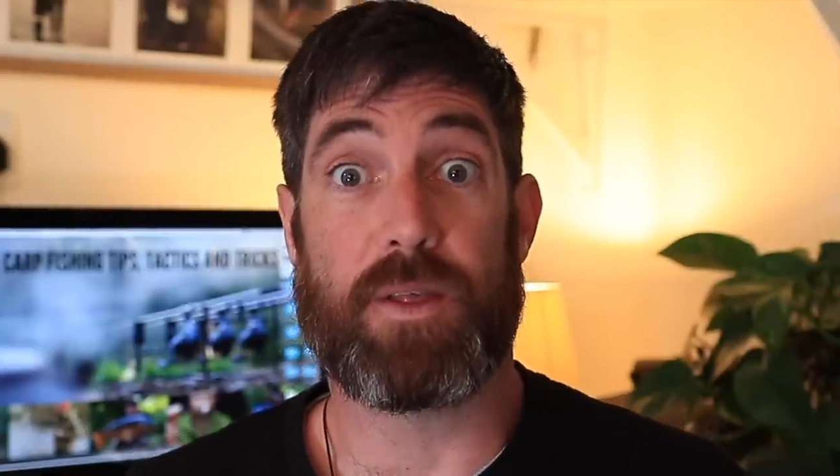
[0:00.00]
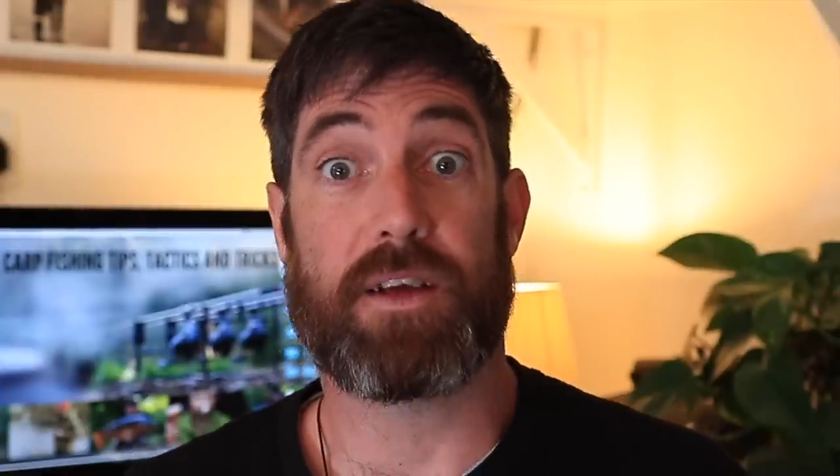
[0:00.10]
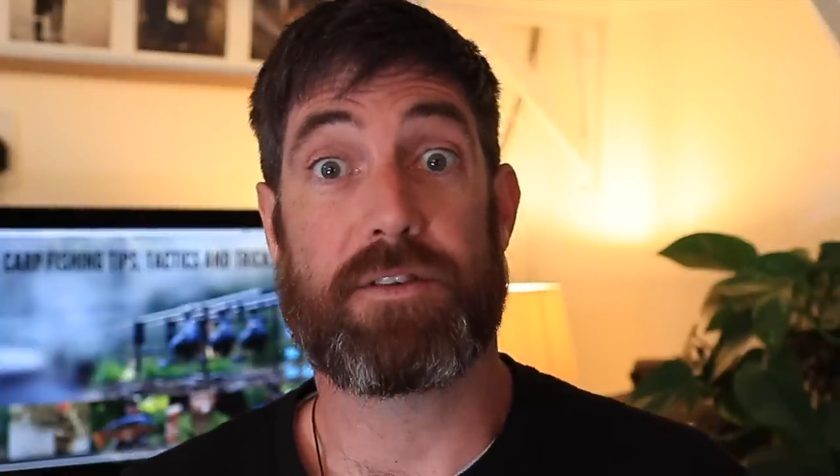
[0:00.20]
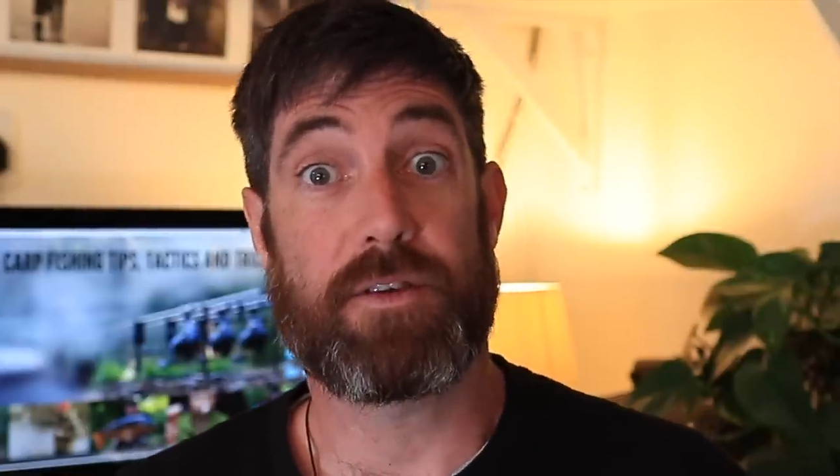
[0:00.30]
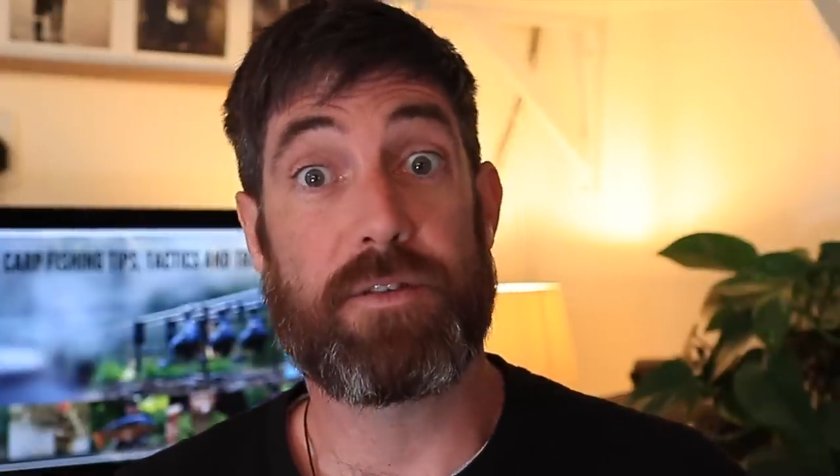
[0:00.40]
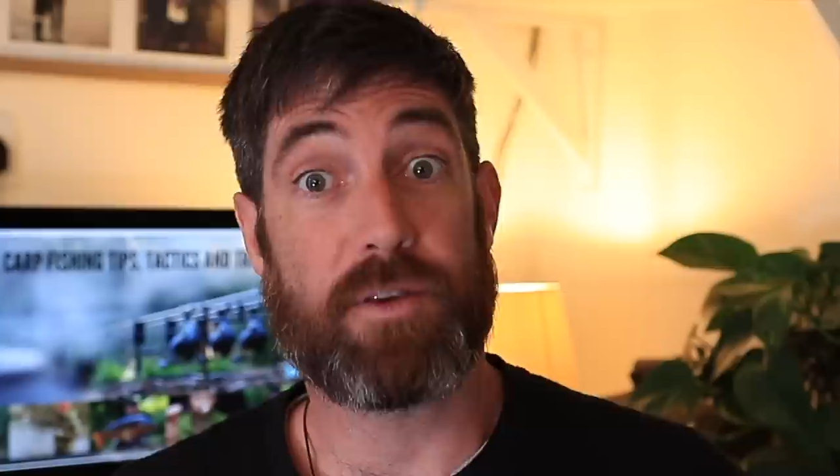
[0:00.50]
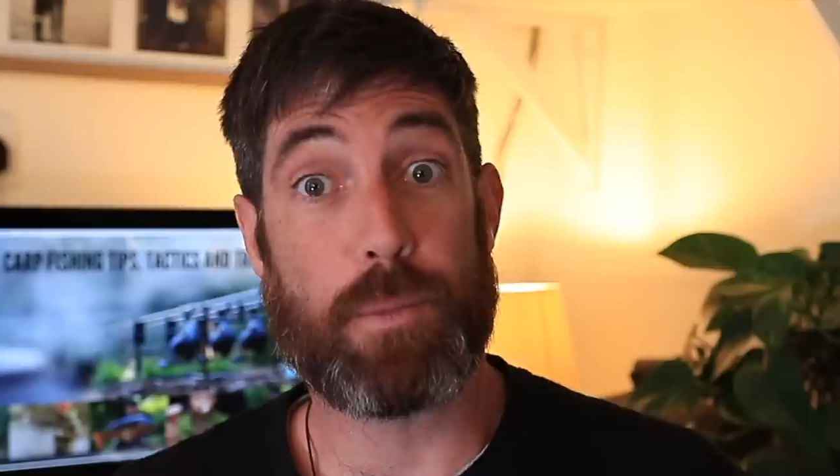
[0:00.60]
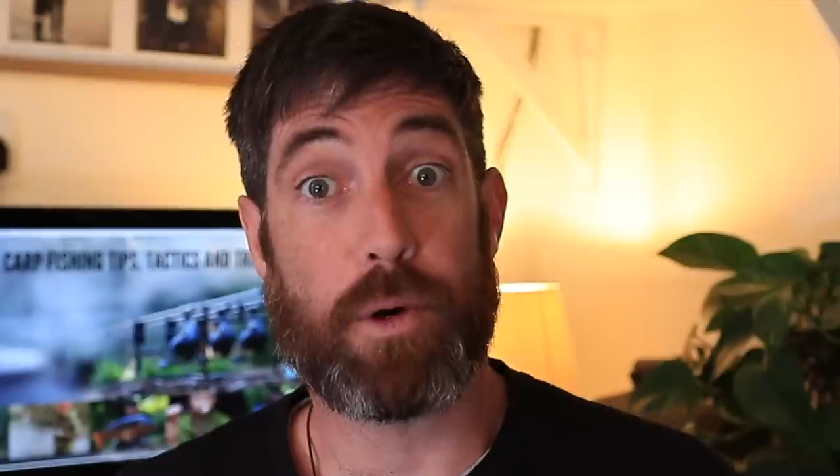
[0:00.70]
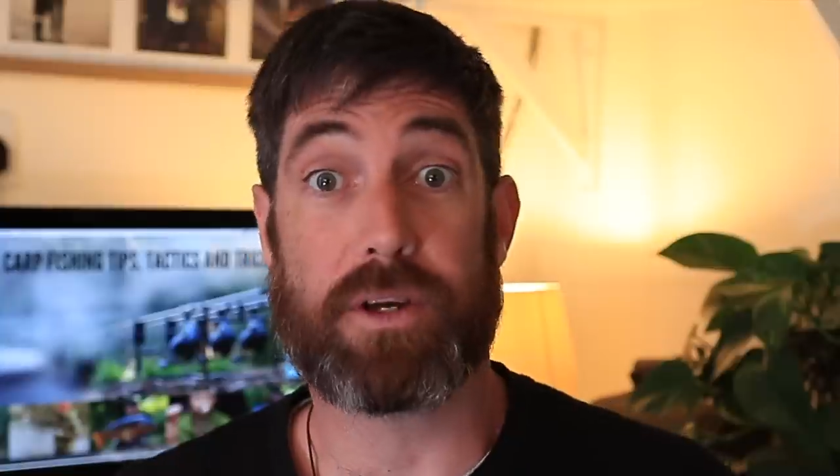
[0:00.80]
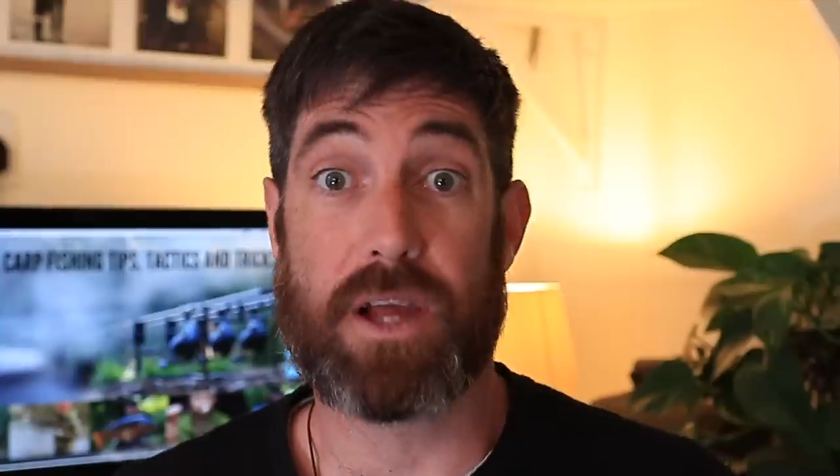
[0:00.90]
that as soon as you
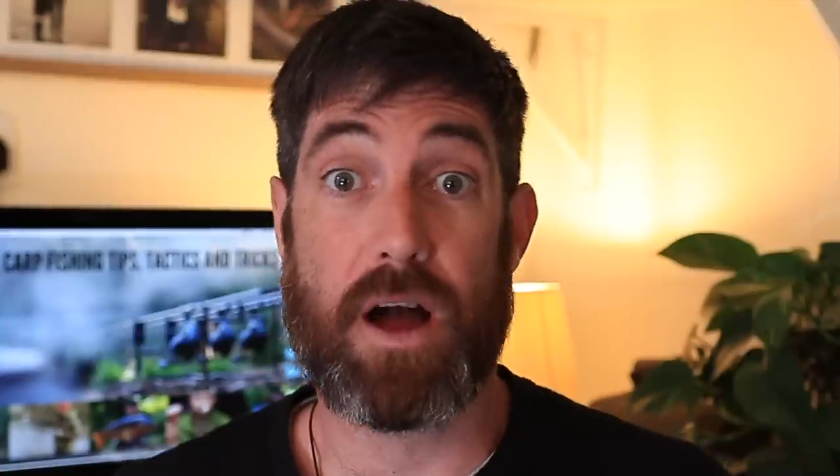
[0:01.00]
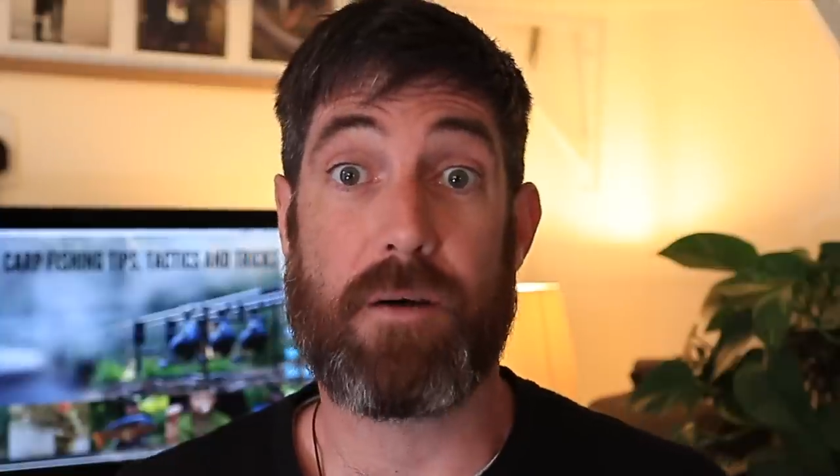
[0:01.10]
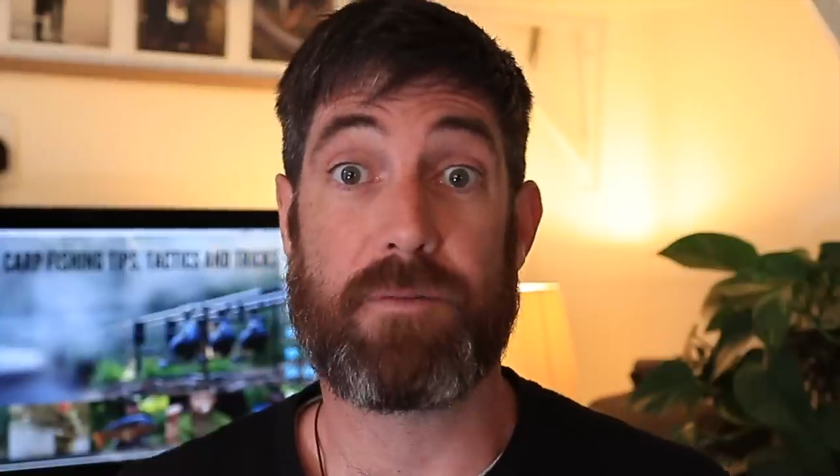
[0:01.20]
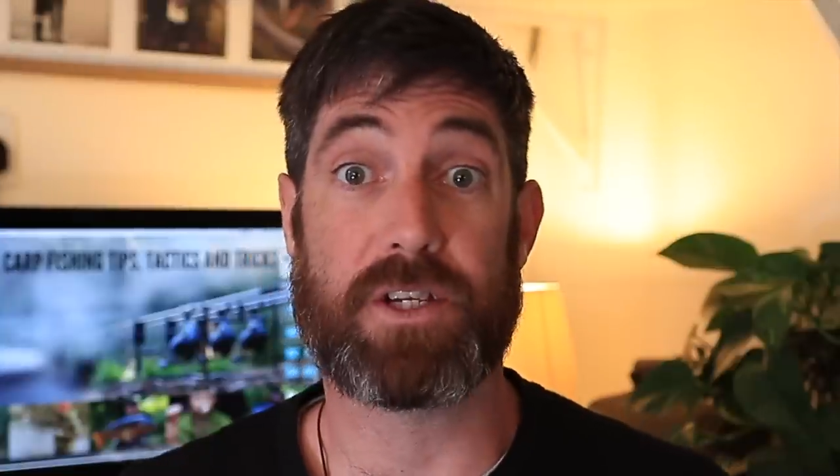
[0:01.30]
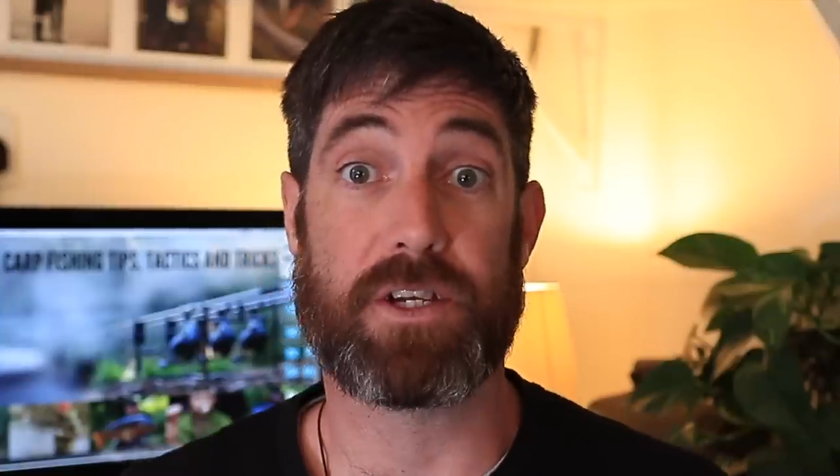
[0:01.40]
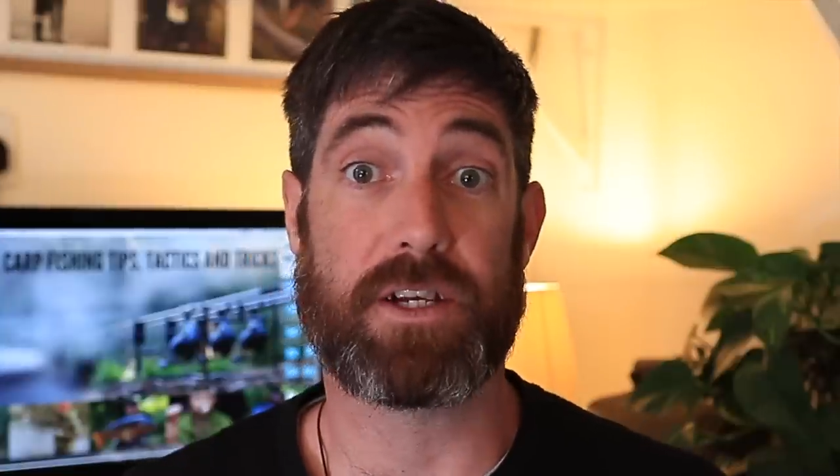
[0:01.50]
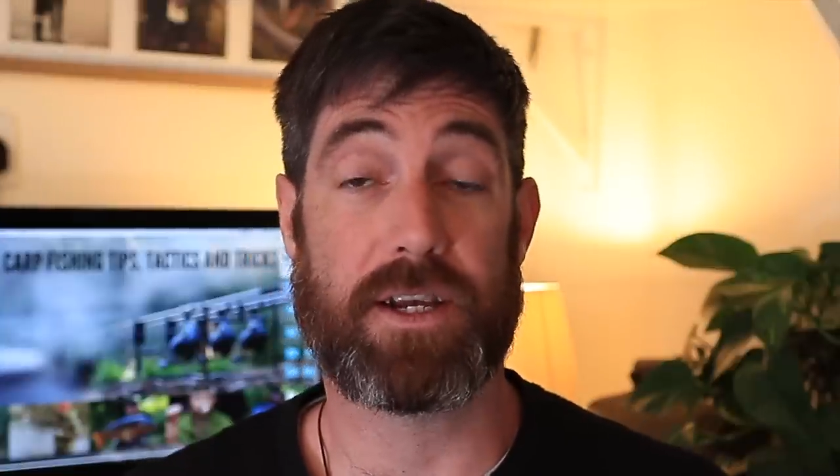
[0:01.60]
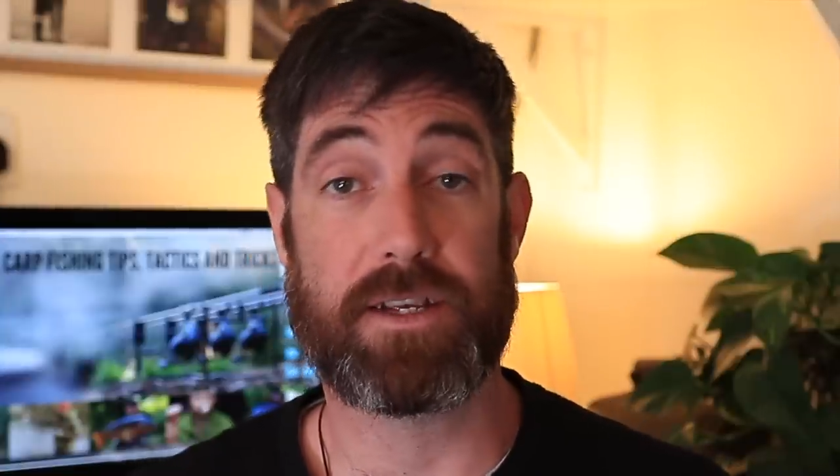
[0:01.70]
put carp fishing